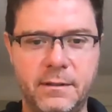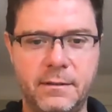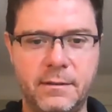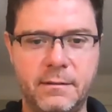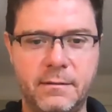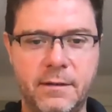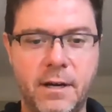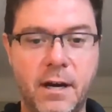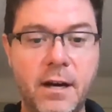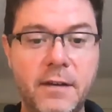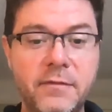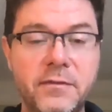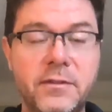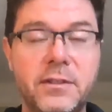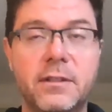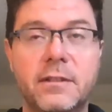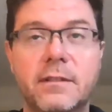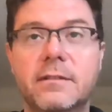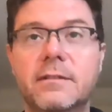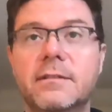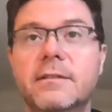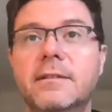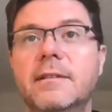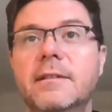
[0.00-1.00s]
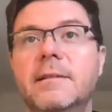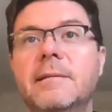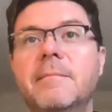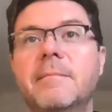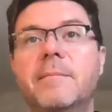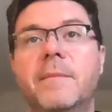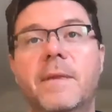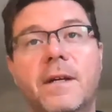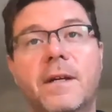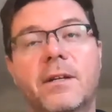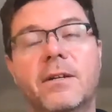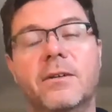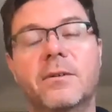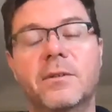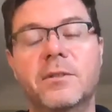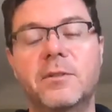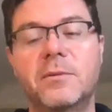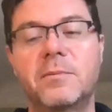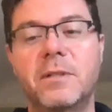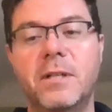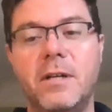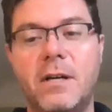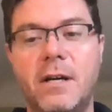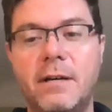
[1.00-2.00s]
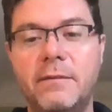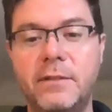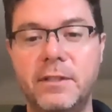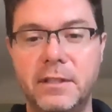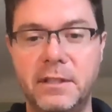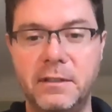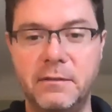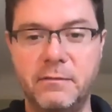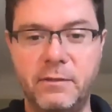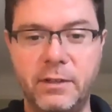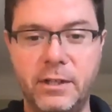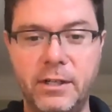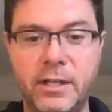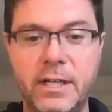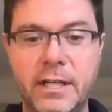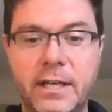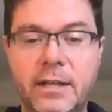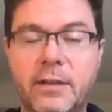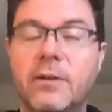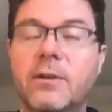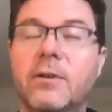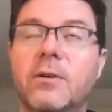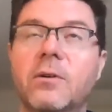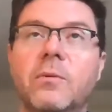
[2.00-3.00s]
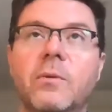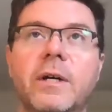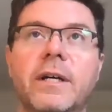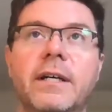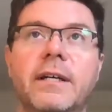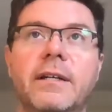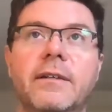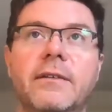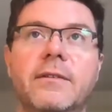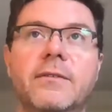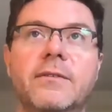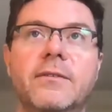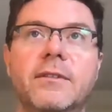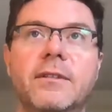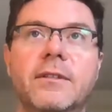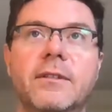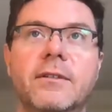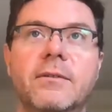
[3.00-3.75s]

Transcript: often, not always, but often in very narrow ways.